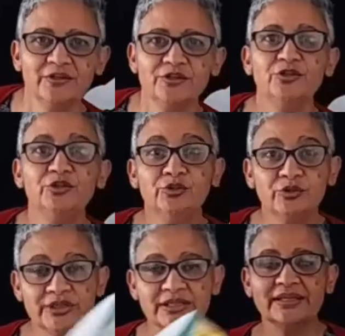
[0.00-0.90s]

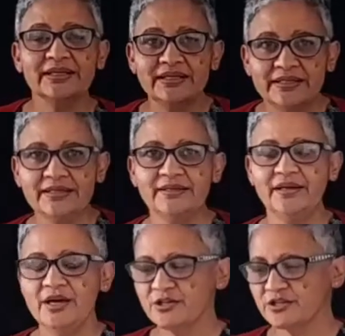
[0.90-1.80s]
during
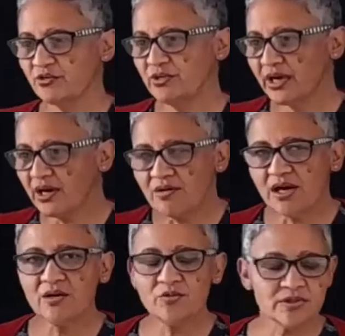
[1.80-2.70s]
reading. So now
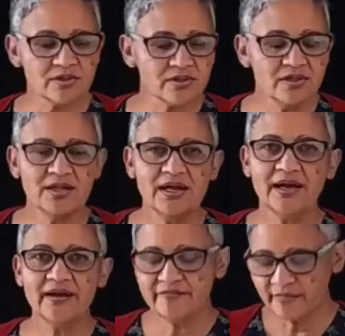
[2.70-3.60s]
I will
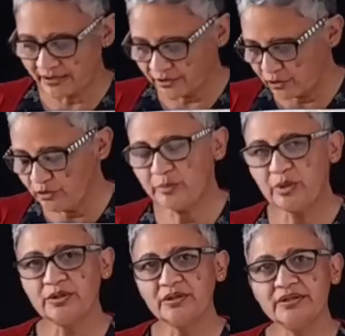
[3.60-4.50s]
have my group
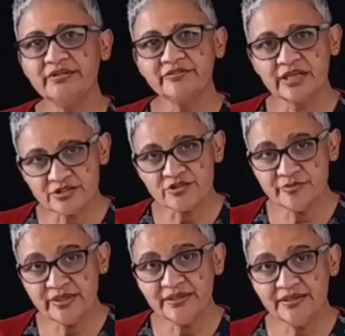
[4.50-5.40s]
in front of
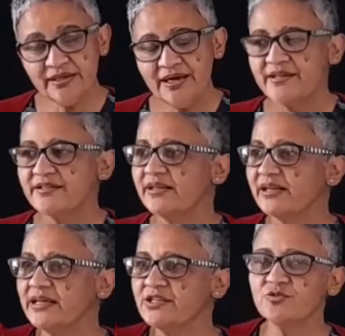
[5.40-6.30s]
me. The
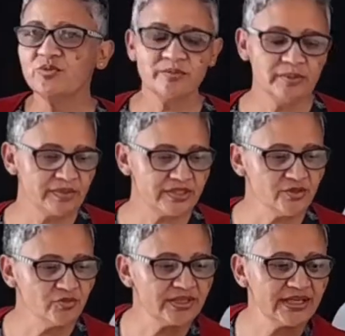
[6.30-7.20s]
rest will be busy
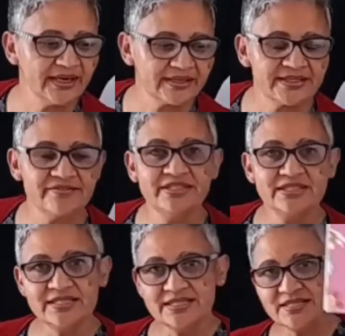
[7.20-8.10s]
with the
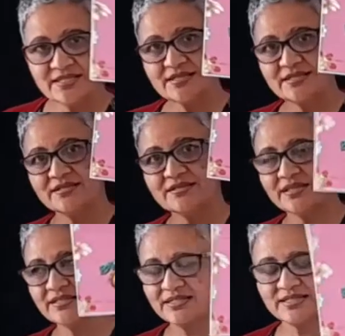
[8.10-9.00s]
activities
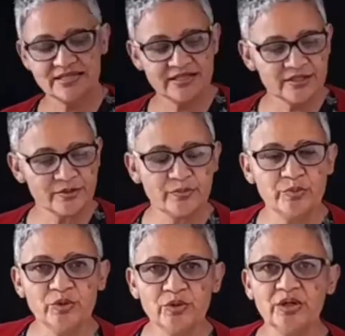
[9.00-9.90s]
that is here in the
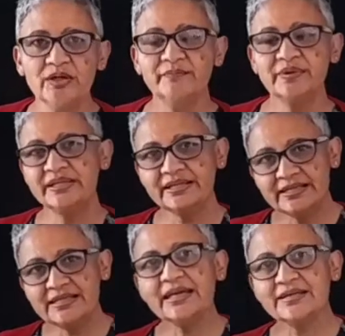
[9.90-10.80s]
book,
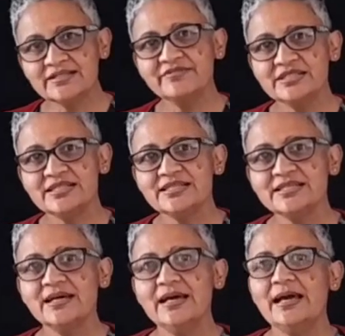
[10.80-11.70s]
pre-reading activities.